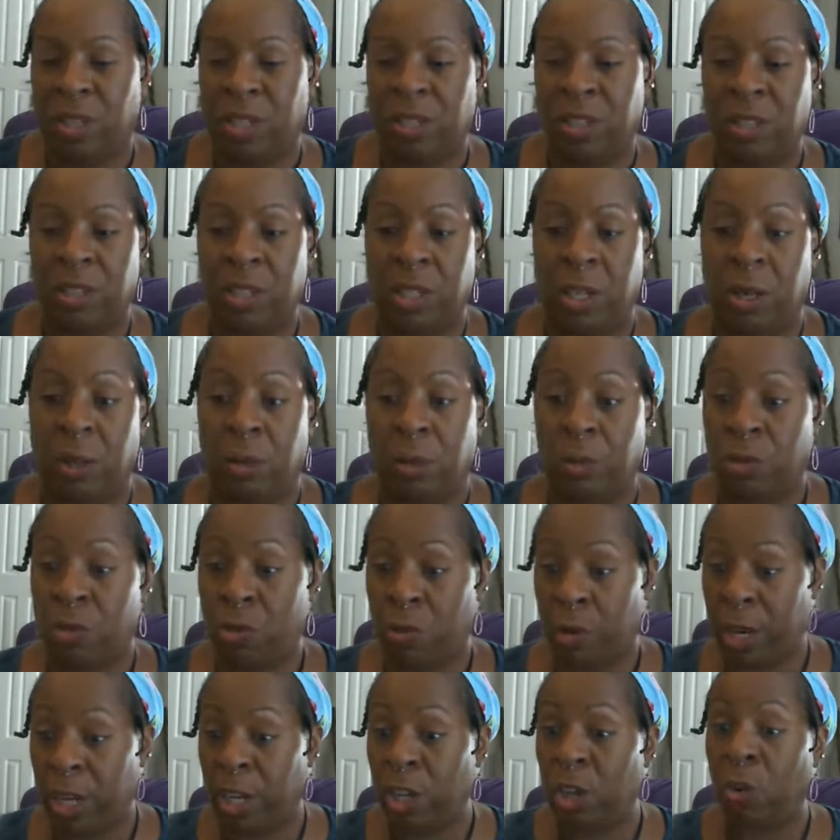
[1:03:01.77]
So
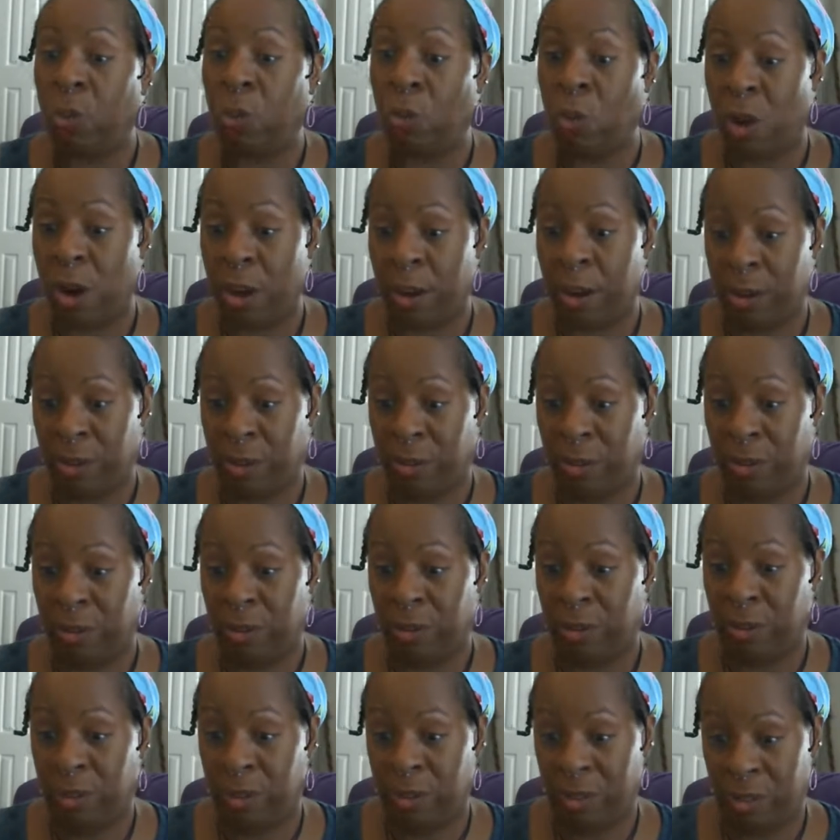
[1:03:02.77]
drink your water.
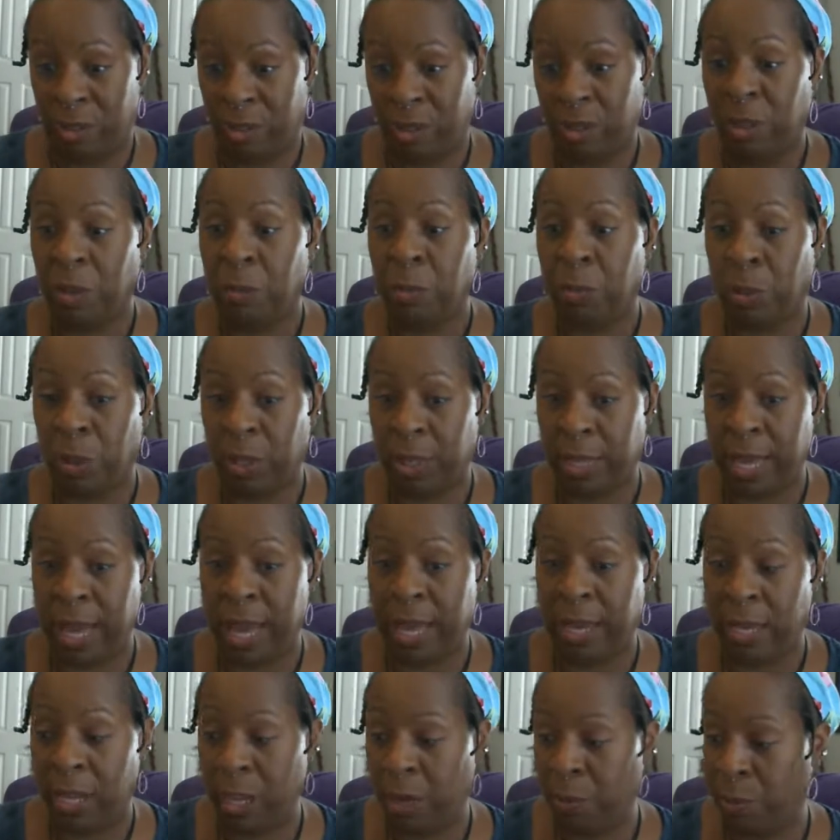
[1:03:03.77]
Put
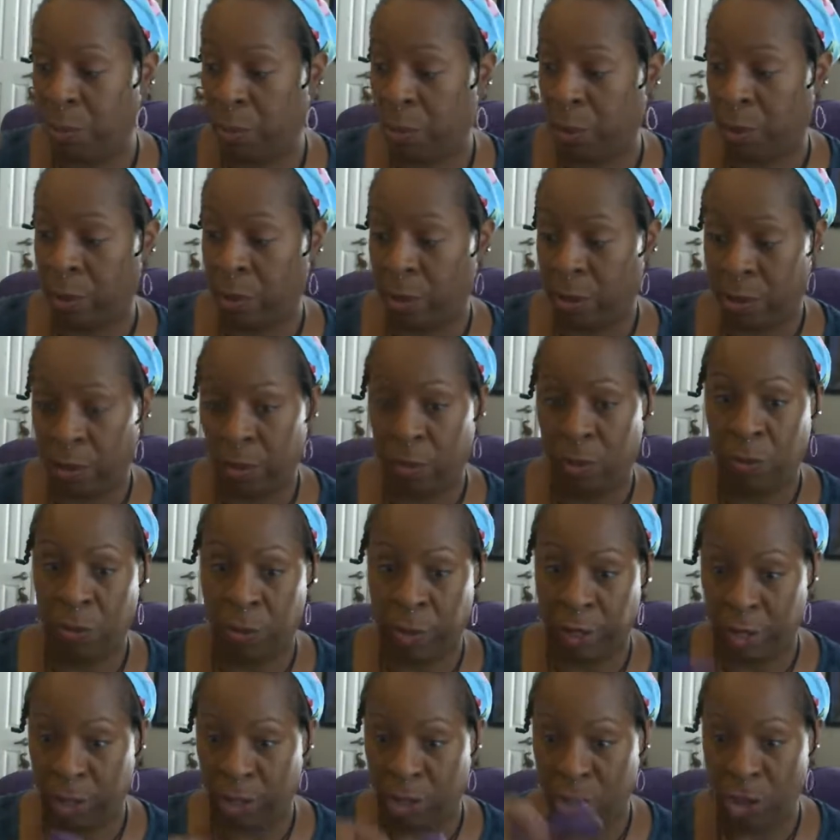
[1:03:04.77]
that number
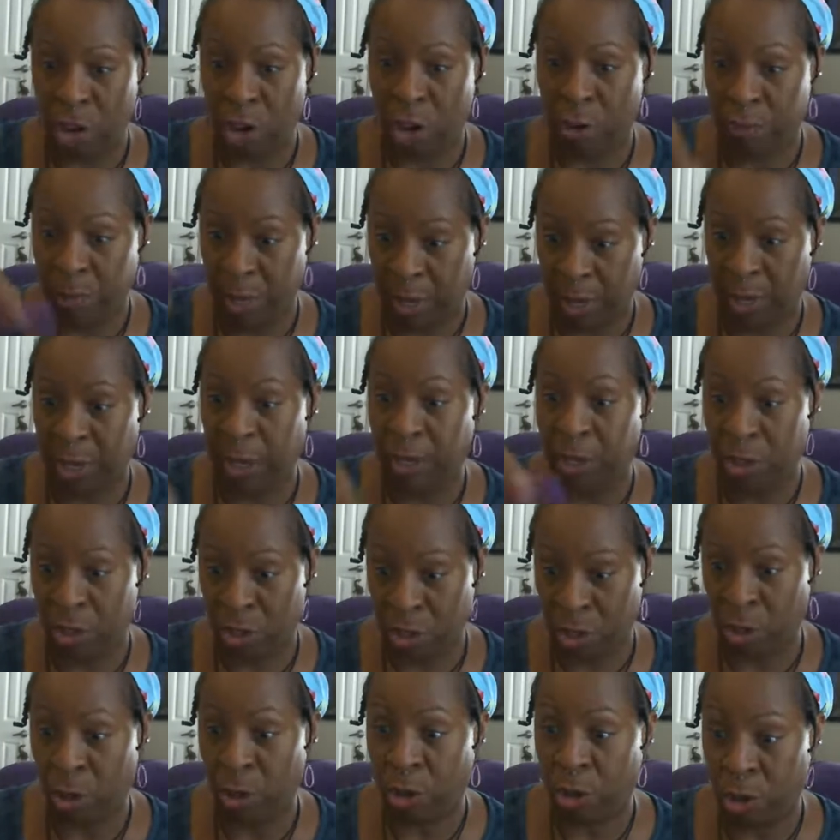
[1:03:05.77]
with a Sharpie.
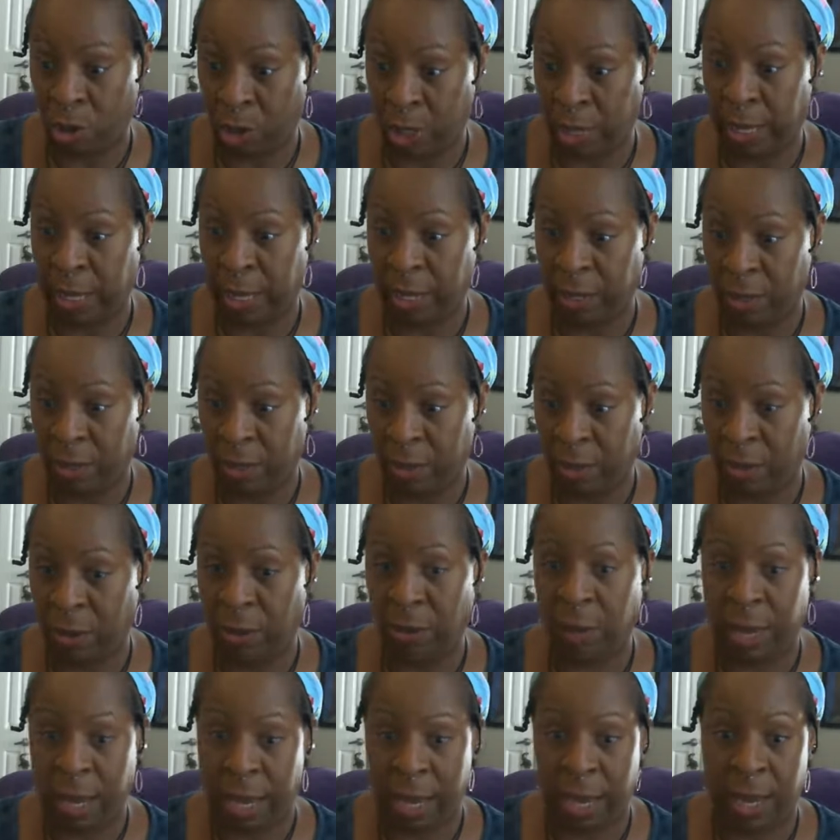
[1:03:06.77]
Circle it.
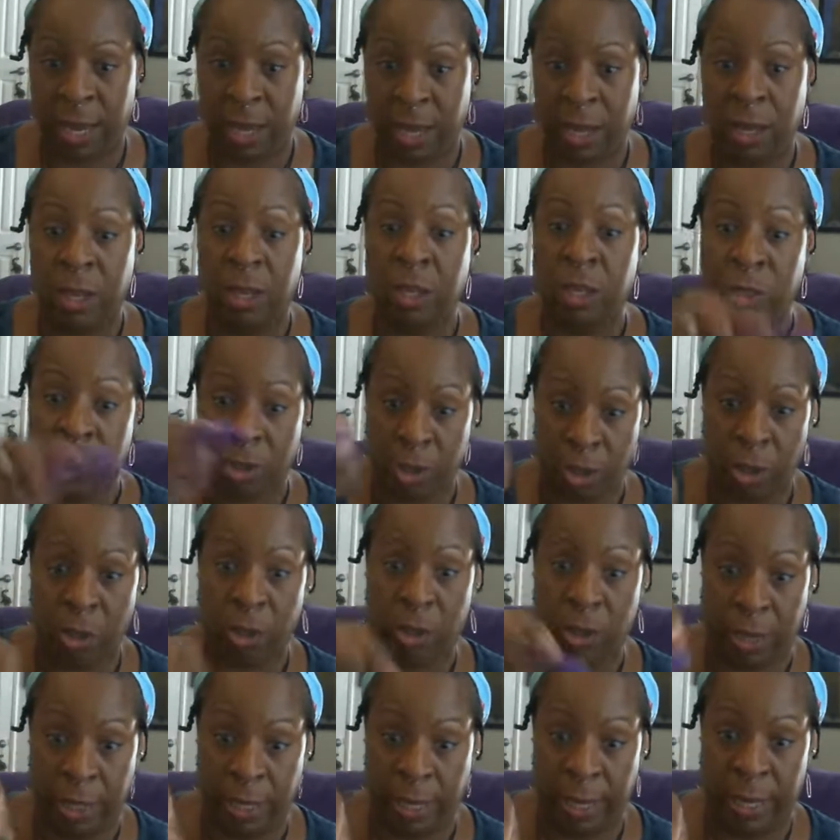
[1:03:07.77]
Okay?
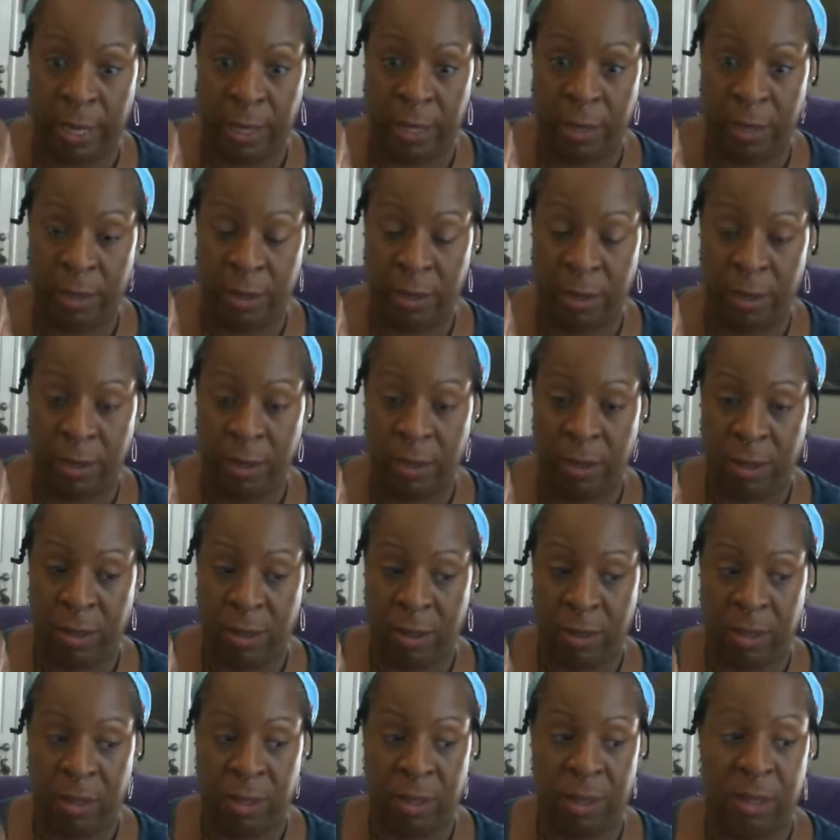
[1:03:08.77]
Circle it.
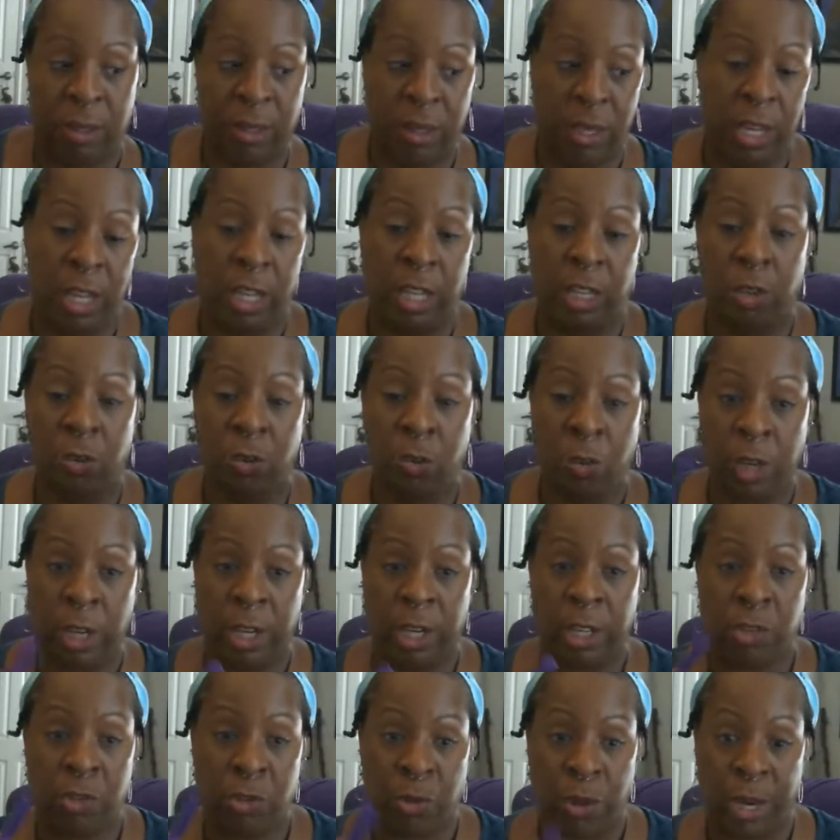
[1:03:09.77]
And you
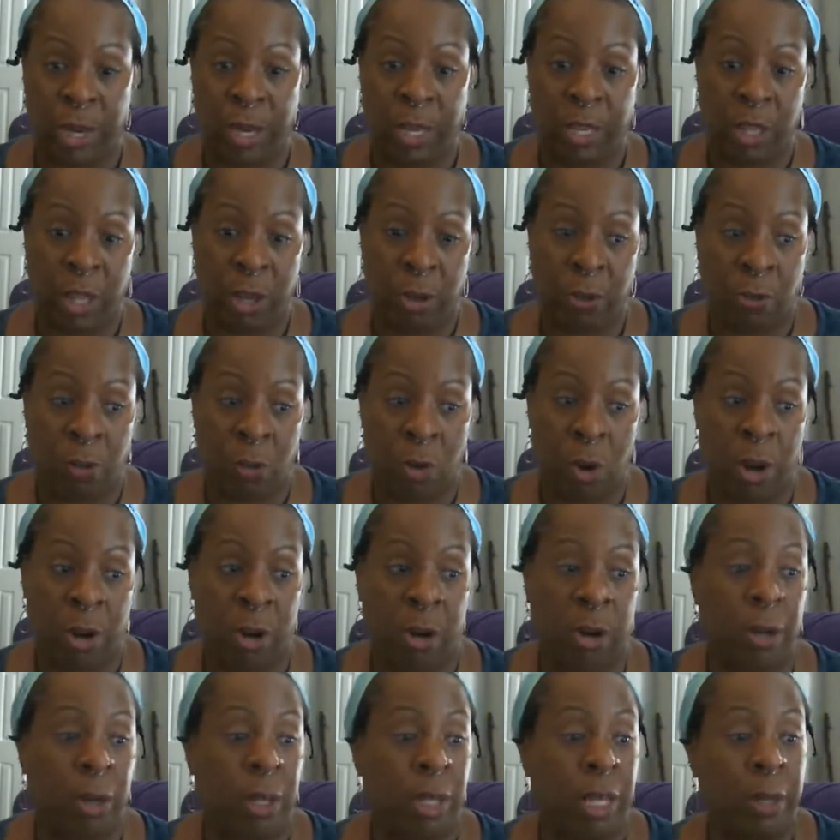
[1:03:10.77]
want to drink that
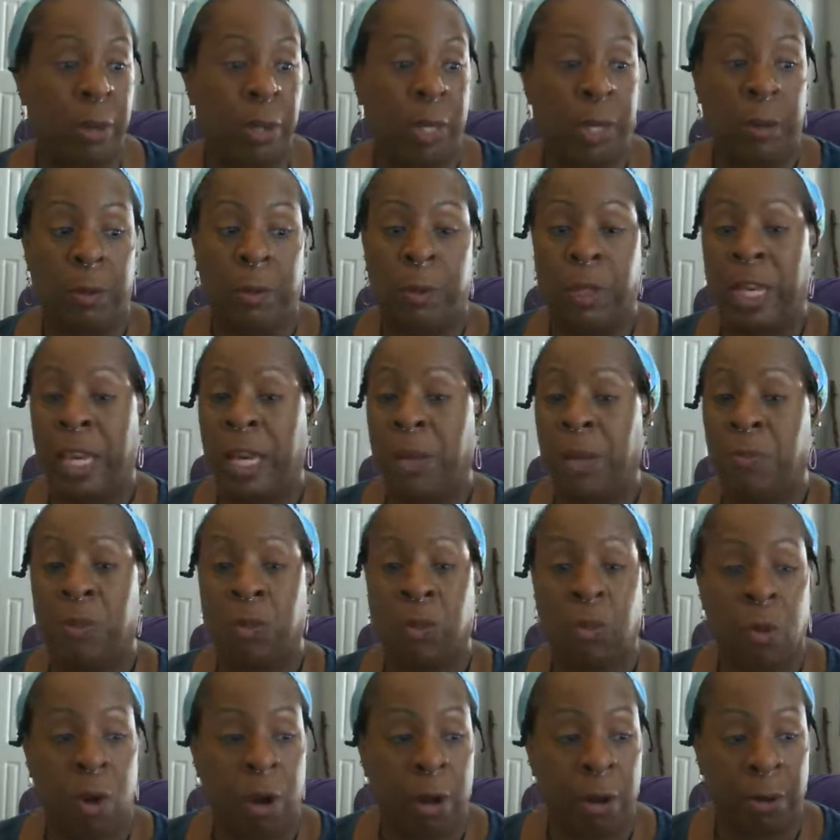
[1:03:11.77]
water. Keep
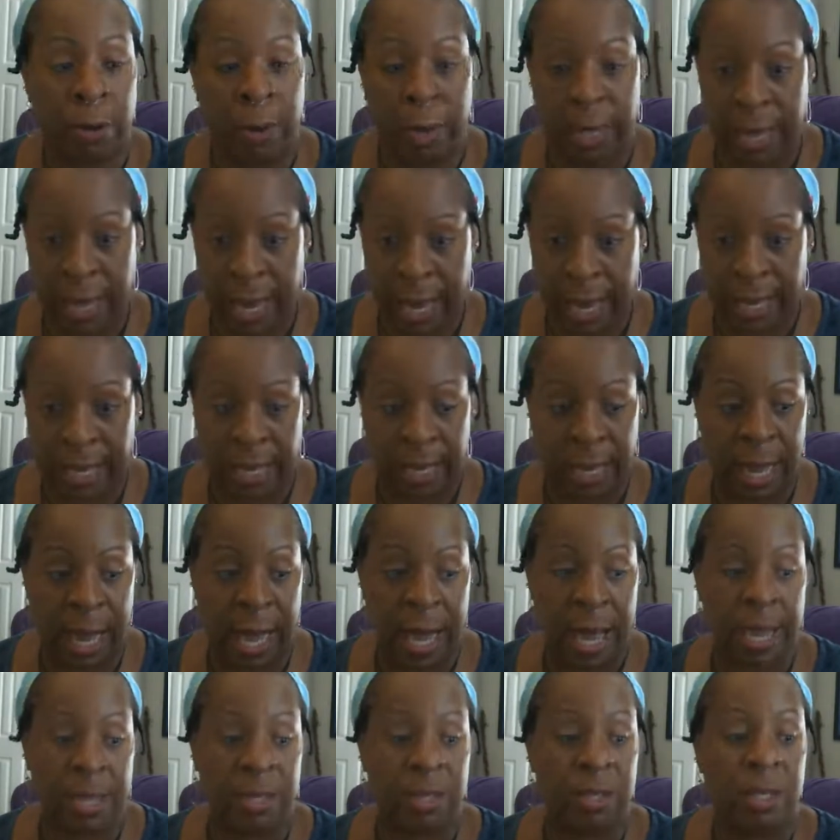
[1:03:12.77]
the water in that
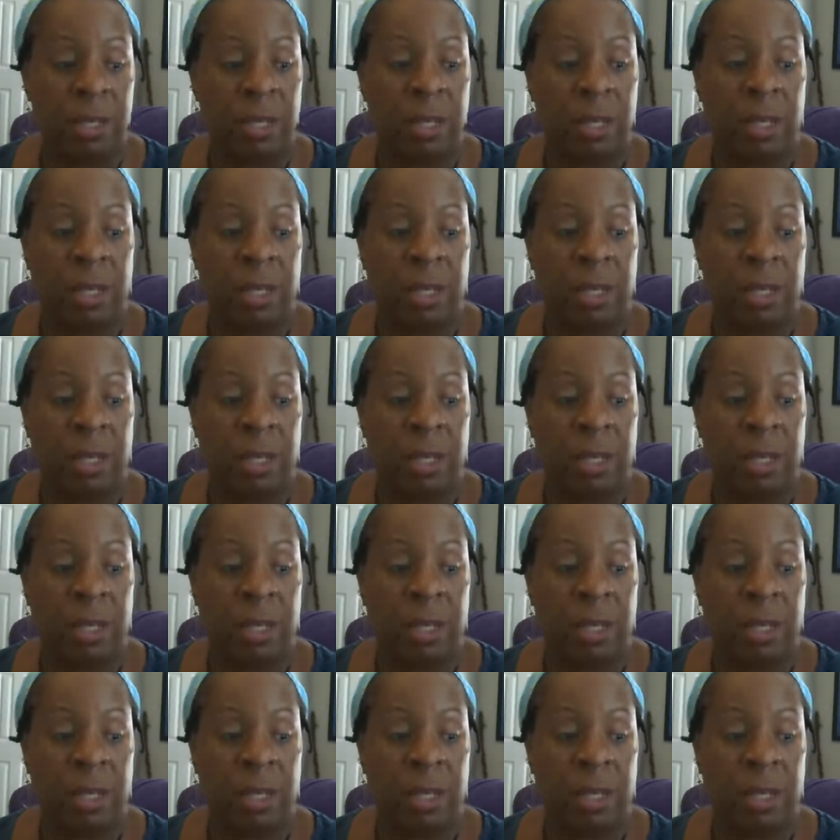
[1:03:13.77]
glass